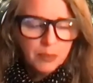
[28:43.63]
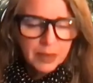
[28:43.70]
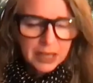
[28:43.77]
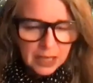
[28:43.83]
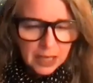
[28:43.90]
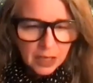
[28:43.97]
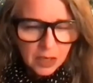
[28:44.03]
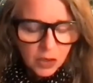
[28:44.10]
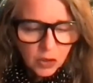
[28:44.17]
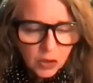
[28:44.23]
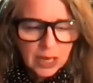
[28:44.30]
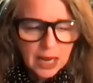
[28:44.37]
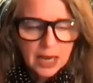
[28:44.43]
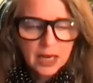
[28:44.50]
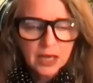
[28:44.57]
being
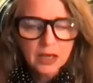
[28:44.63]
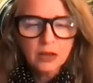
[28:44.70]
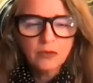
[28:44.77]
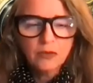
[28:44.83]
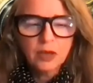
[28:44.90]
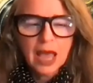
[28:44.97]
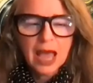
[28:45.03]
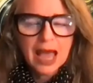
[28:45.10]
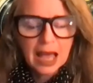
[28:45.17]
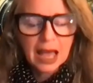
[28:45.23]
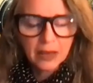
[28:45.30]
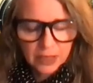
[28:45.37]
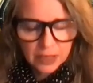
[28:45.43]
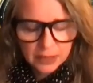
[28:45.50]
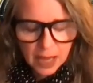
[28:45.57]
creative,
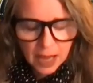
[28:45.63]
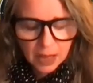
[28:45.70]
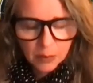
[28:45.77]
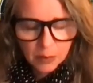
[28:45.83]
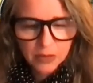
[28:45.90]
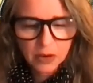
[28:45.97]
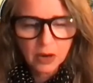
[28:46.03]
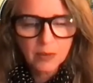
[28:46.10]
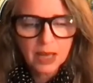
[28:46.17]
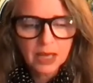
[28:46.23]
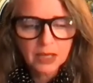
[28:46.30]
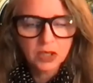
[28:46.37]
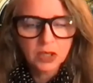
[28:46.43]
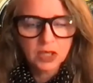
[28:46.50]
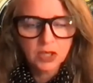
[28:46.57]
having time with our
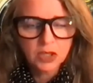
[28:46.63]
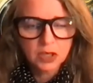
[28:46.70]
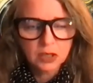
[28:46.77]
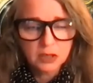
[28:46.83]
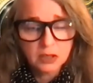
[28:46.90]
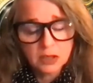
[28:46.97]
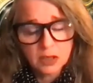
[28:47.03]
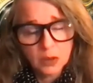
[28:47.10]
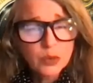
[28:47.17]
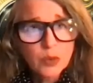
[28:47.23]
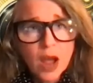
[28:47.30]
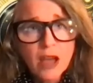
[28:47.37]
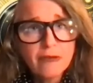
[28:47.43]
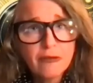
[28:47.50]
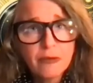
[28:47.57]
imaginations. It's
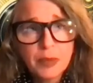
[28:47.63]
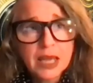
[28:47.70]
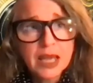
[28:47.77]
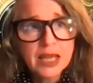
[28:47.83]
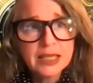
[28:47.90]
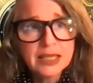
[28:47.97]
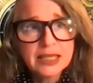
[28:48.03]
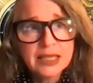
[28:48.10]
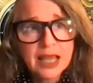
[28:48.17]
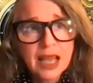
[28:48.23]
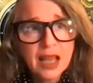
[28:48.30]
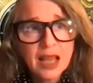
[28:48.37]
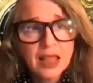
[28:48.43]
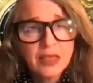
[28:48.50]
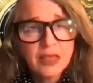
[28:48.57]
rough because
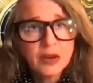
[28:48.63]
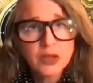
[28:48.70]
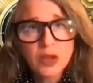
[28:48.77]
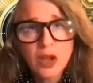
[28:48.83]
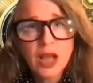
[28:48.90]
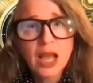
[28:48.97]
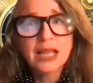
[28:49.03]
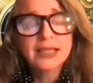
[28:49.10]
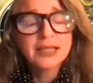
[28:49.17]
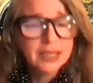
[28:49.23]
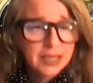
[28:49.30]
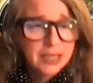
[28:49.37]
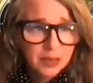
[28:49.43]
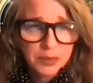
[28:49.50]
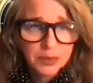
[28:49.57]
there's all kinds
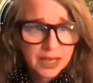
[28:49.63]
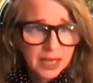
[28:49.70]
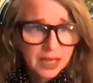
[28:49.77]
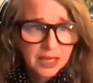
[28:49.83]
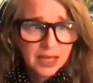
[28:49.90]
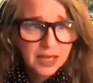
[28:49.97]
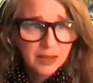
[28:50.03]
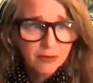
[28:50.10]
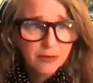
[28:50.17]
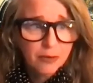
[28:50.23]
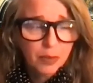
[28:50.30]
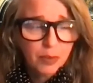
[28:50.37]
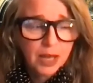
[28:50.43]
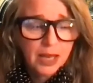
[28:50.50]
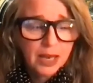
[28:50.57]
of tips I could give,
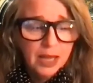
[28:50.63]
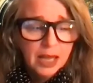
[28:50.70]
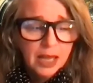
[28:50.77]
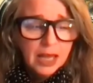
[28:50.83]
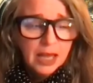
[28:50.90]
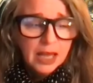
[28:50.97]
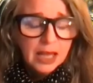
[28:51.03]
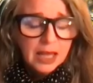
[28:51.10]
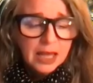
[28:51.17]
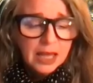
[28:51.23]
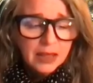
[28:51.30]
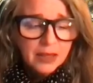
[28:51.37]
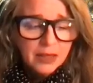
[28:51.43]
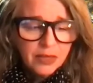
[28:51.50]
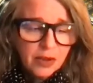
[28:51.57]
but
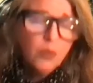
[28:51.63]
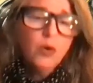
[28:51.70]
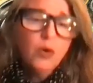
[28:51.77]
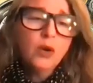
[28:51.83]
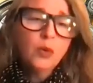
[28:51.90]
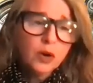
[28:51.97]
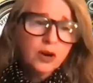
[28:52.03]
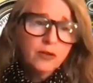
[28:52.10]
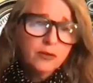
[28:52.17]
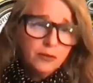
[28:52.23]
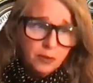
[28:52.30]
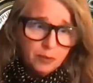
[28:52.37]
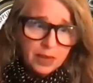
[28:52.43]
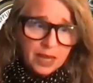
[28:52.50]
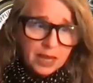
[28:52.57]
they're what work
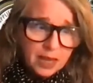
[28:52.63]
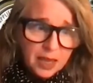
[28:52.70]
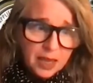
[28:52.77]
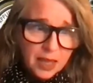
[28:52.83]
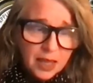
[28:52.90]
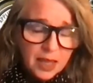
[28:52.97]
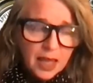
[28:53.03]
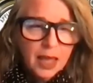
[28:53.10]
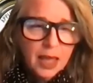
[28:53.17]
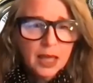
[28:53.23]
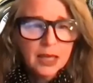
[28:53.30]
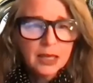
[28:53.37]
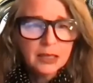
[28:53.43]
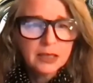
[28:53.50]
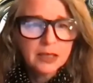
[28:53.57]
for me
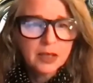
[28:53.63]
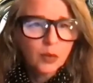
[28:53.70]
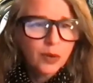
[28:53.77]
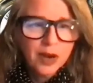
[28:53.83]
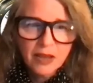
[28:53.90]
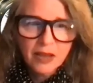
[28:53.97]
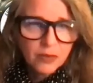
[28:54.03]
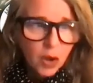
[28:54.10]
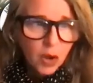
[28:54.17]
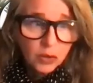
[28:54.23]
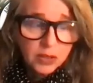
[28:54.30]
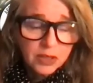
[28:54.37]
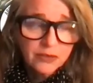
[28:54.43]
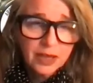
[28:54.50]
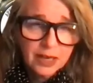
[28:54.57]
and they're what I've
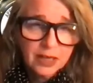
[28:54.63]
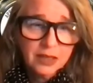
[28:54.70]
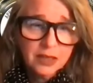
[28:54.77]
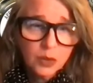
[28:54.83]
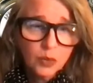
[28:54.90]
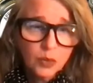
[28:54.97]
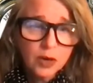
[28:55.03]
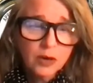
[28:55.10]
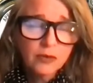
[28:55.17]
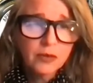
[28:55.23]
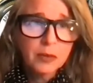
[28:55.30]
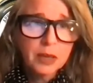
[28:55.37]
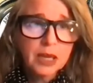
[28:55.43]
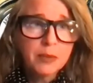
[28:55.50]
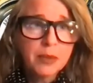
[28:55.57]
cultivated to work
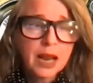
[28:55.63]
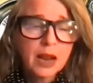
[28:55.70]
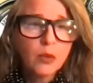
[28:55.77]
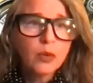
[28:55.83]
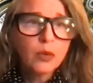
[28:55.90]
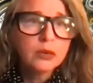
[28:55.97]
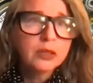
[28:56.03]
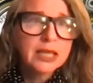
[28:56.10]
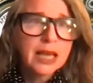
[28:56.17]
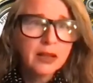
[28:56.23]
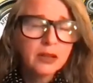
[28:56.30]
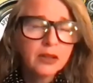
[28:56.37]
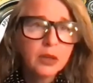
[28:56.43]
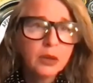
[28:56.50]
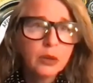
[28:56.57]
for me. But I will
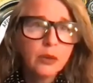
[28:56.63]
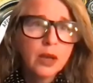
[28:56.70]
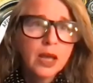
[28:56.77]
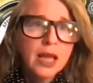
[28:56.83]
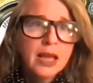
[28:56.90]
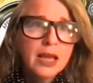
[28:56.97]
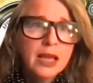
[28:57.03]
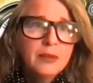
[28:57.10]
tell you,